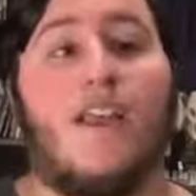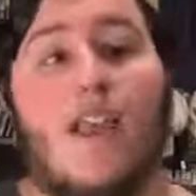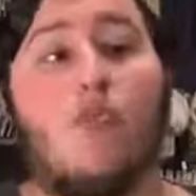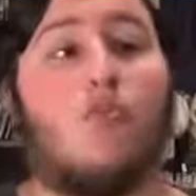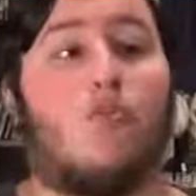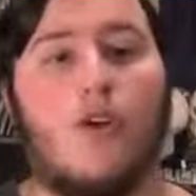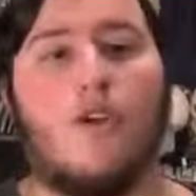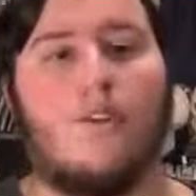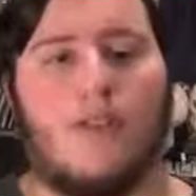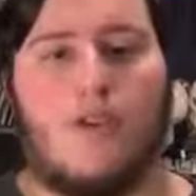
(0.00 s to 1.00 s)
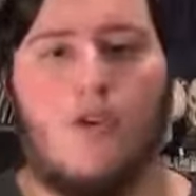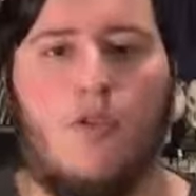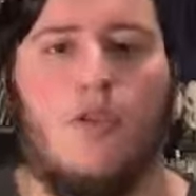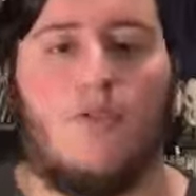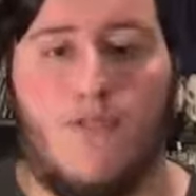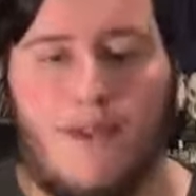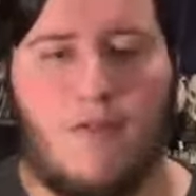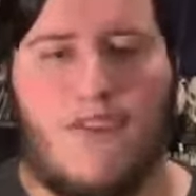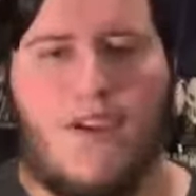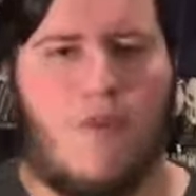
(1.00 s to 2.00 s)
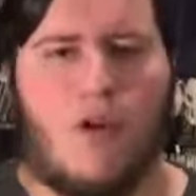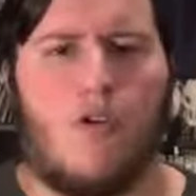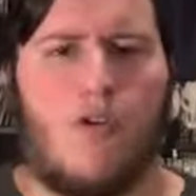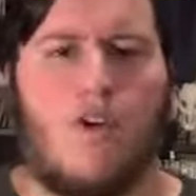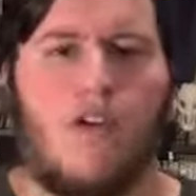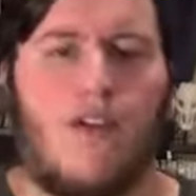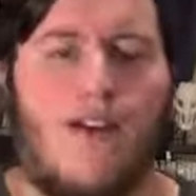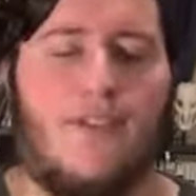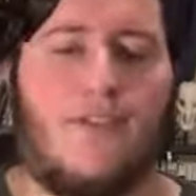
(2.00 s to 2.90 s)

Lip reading: That was really, really cool and very well choreographed,